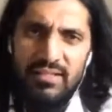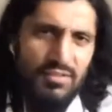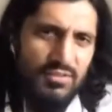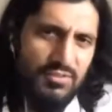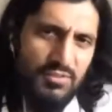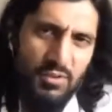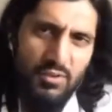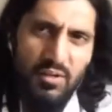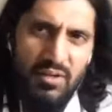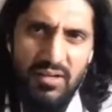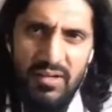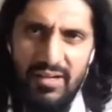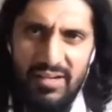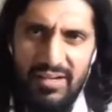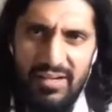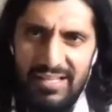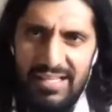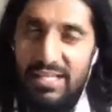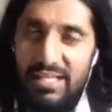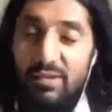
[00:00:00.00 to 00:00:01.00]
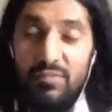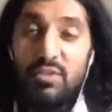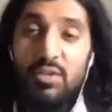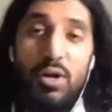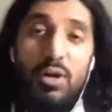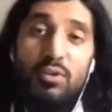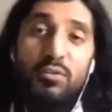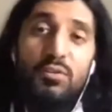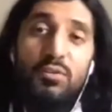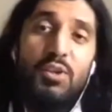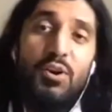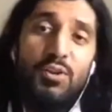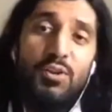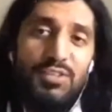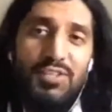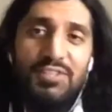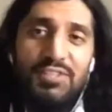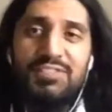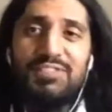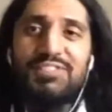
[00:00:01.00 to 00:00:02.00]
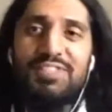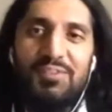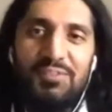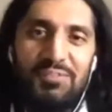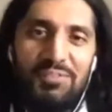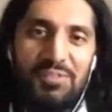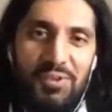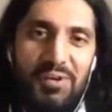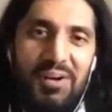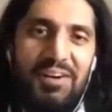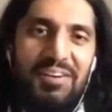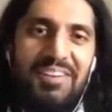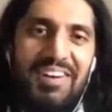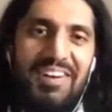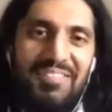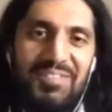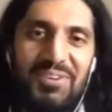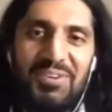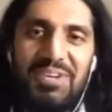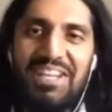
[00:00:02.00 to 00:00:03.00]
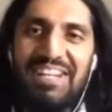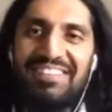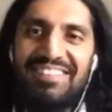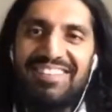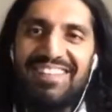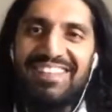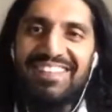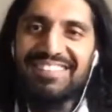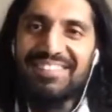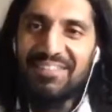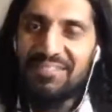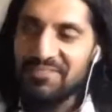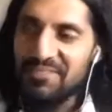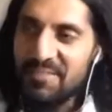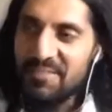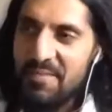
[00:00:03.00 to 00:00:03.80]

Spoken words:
So even though I don't know the architecture stuff, so I'm green in that stuff.